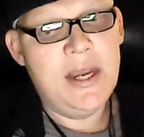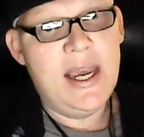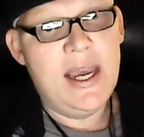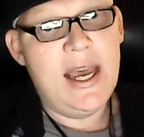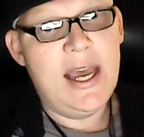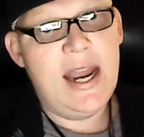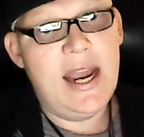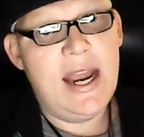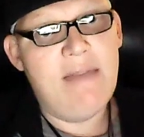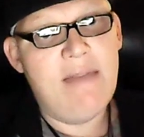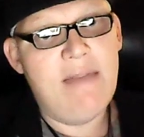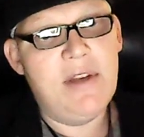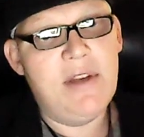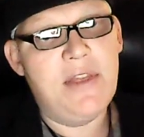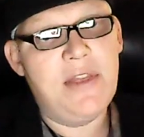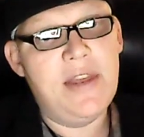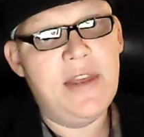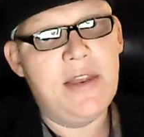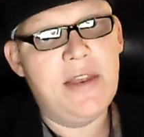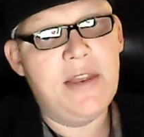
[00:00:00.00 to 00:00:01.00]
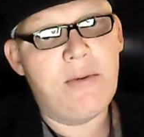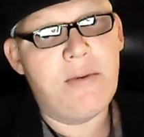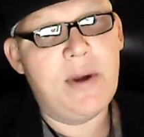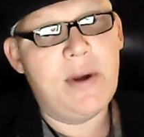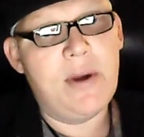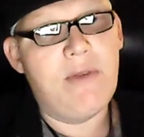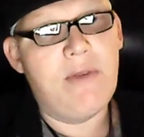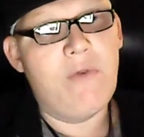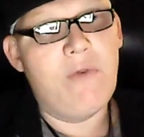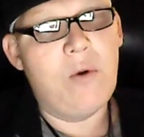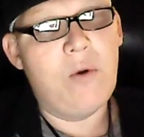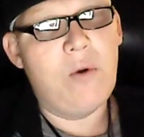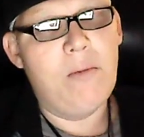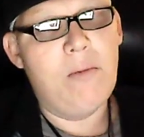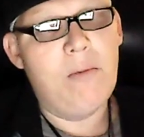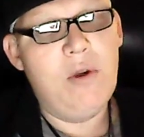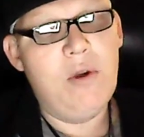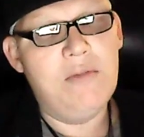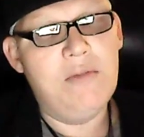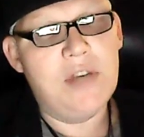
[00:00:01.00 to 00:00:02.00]
and having to think 3 or 4
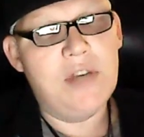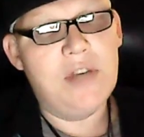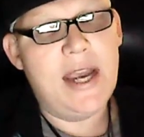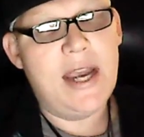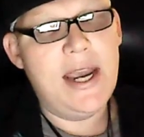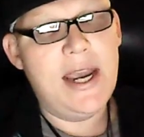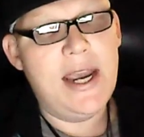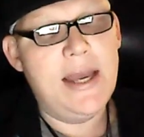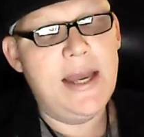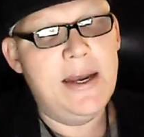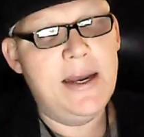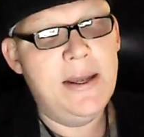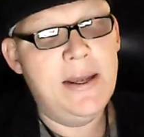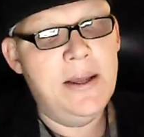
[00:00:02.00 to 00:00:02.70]
moves ahead.